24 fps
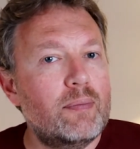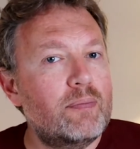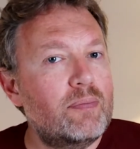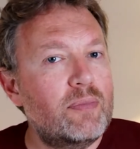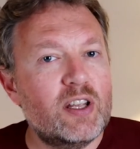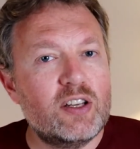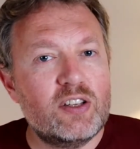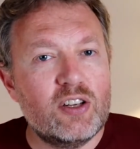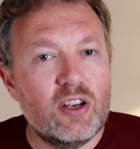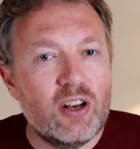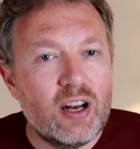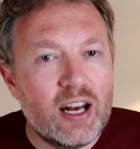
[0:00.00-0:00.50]

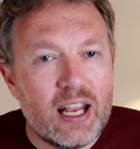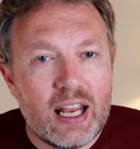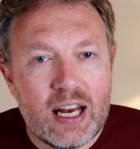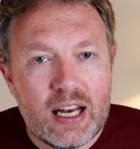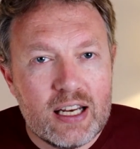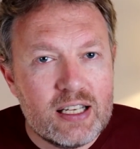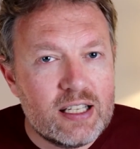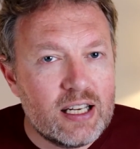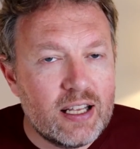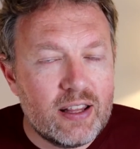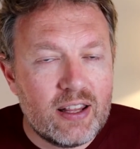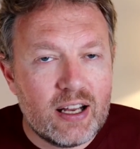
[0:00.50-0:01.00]
the dirty
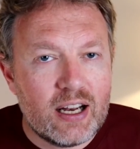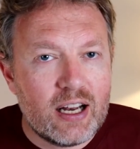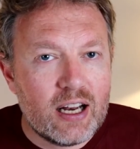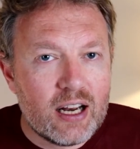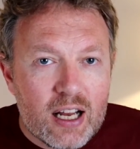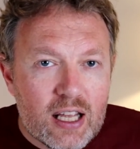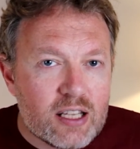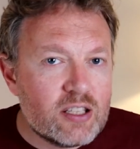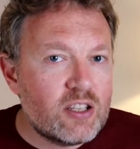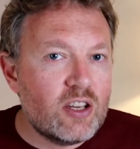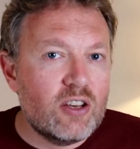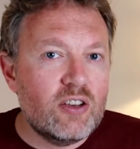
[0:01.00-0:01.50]
energy that it
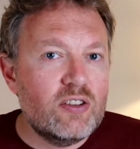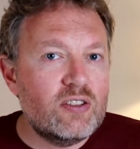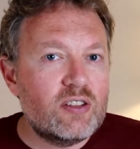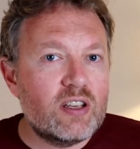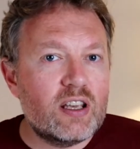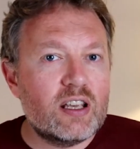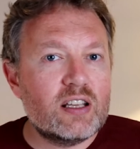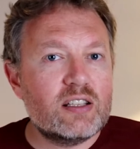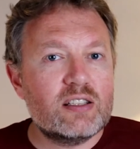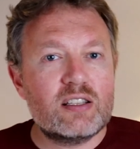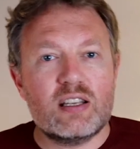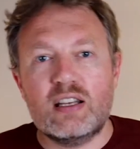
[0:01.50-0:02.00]
is
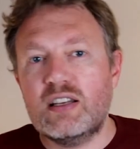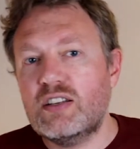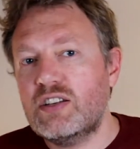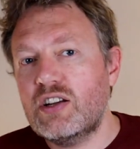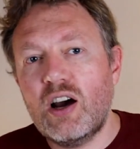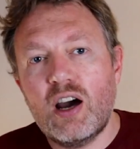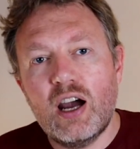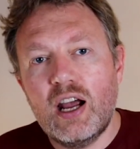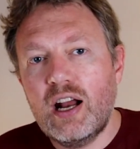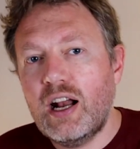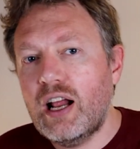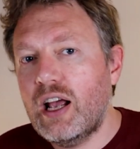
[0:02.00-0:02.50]
using is in
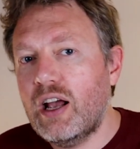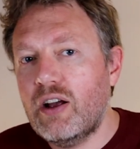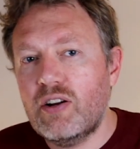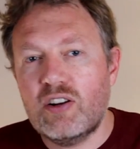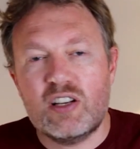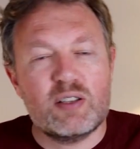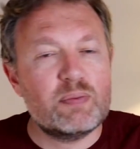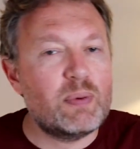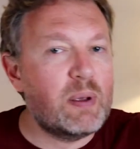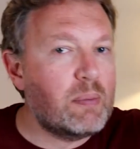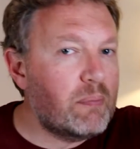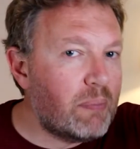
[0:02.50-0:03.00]
China and
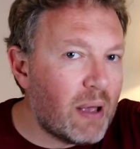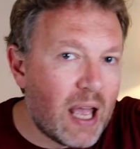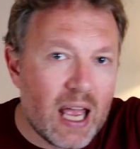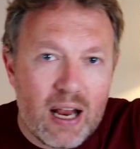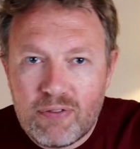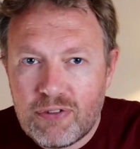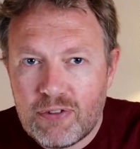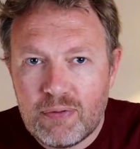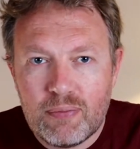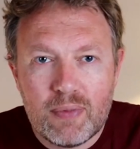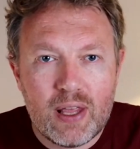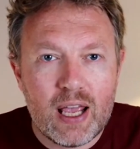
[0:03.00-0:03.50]
it's been
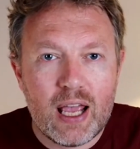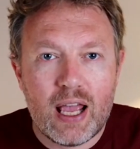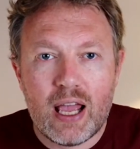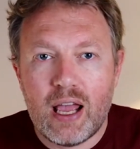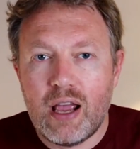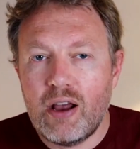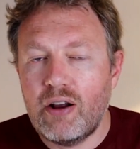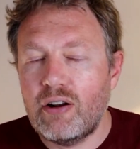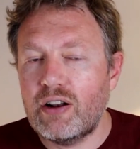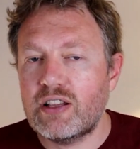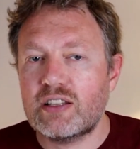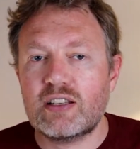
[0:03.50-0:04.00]
banned from
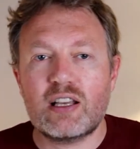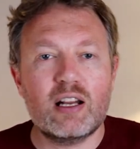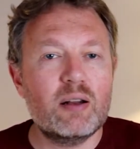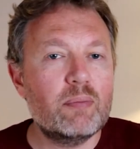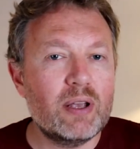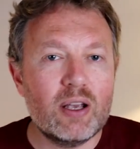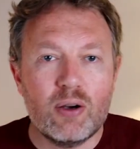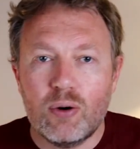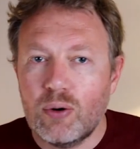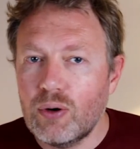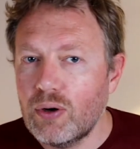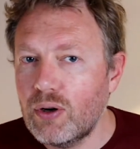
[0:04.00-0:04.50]
there, and it's going to
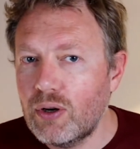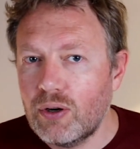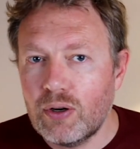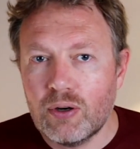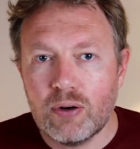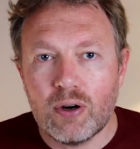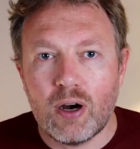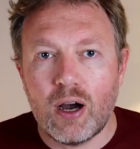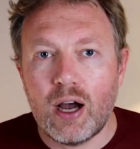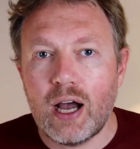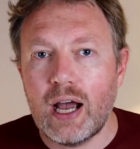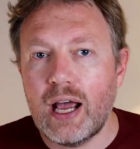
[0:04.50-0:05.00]
be all
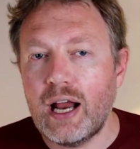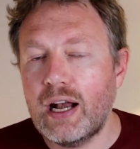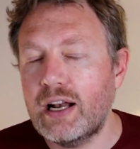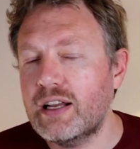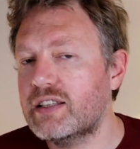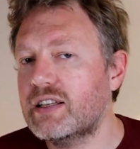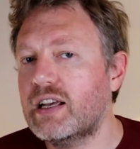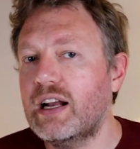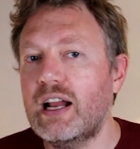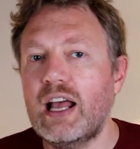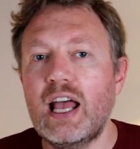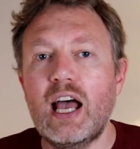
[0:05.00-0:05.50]
right, and
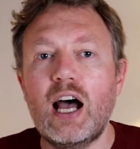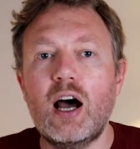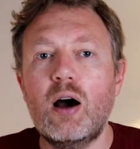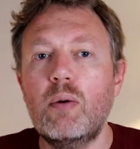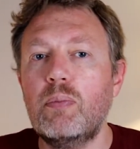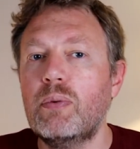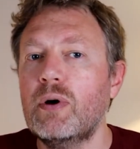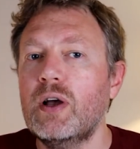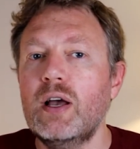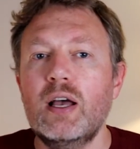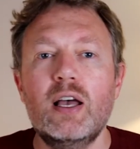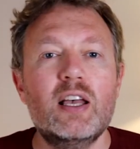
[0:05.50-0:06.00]
it's going to
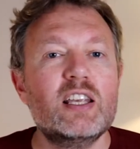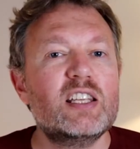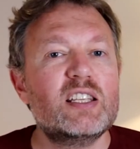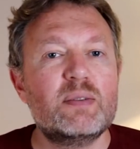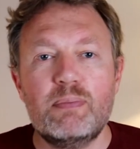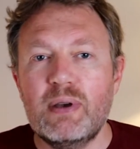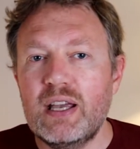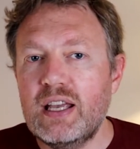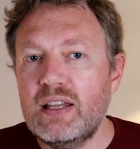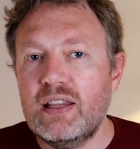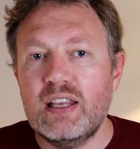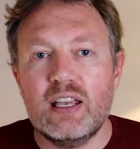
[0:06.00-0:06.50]
help
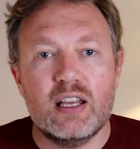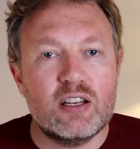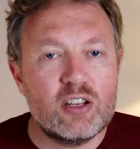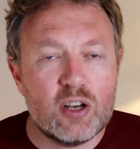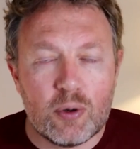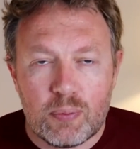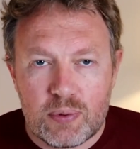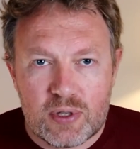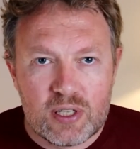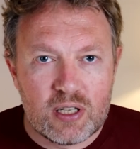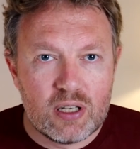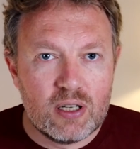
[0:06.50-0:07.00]
speed the
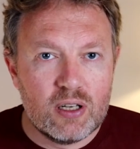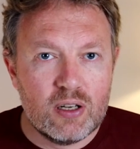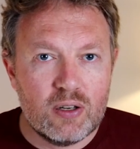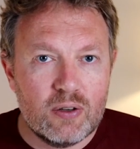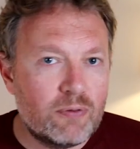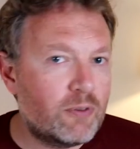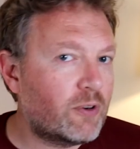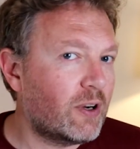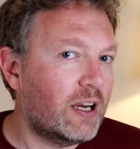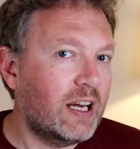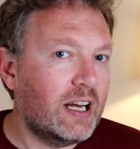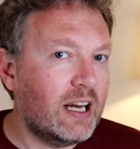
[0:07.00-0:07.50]
adoption
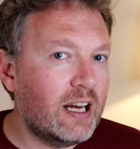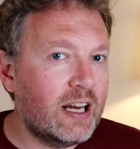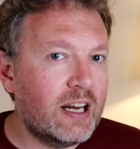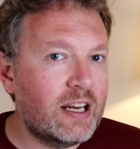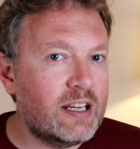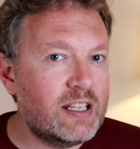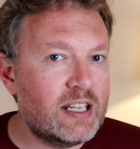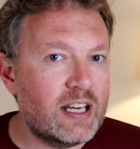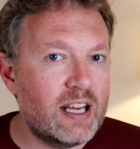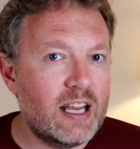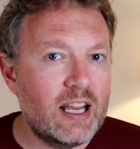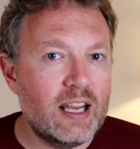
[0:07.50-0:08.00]
of green
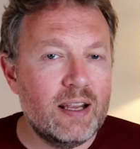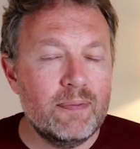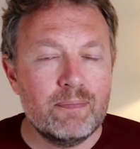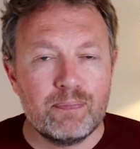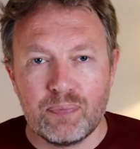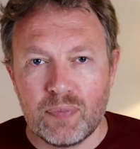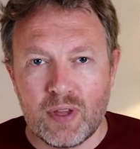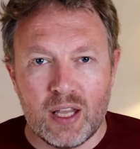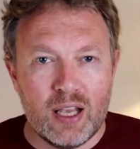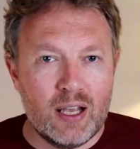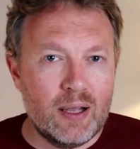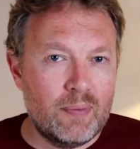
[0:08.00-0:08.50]
energy.
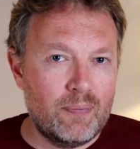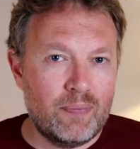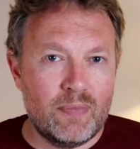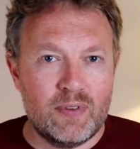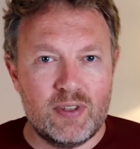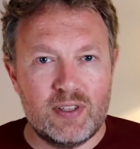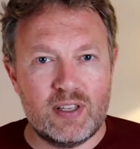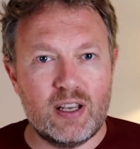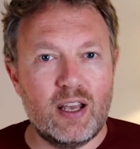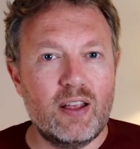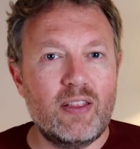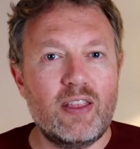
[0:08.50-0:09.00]

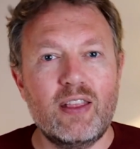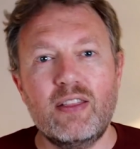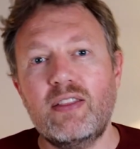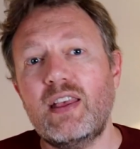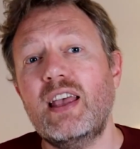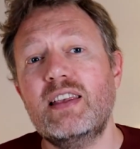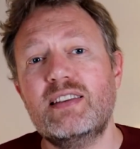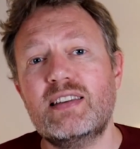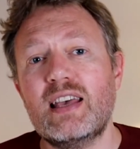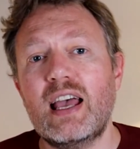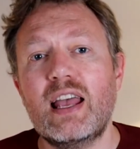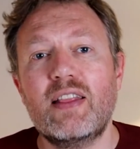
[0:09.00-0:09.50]
So
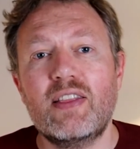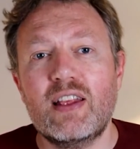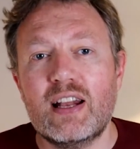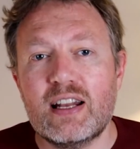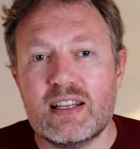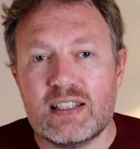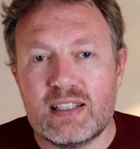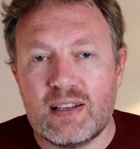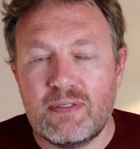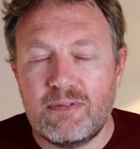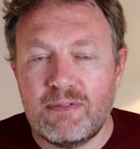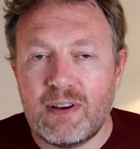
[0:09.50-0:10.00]
they're saying that
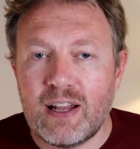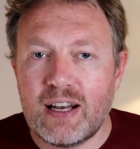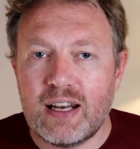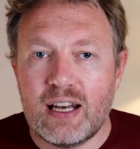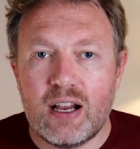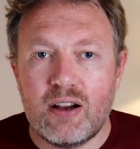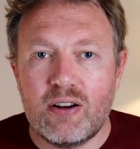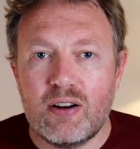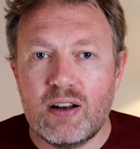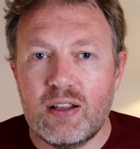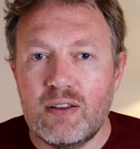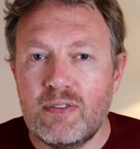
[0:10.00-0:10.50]
it's a FUD
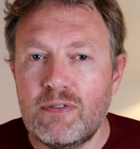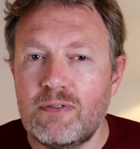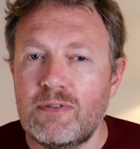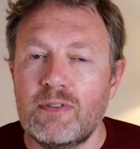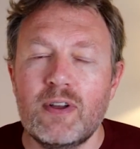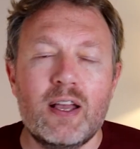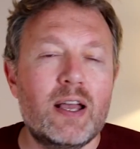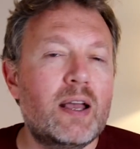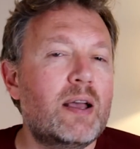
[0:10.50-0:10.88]
narrative.